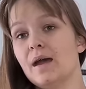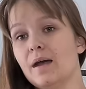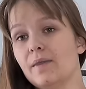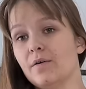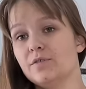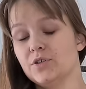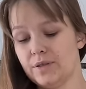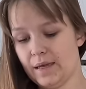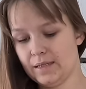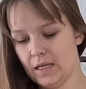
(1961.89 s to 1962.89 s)
And after
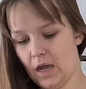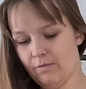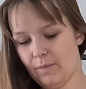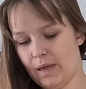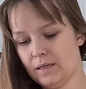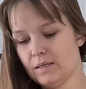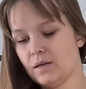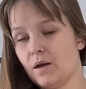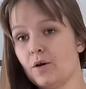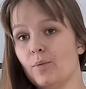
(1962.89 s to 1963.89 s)
that I've made
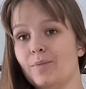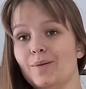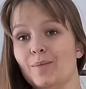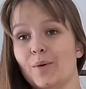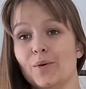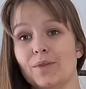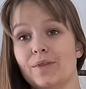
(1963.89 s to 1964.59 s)
a couple both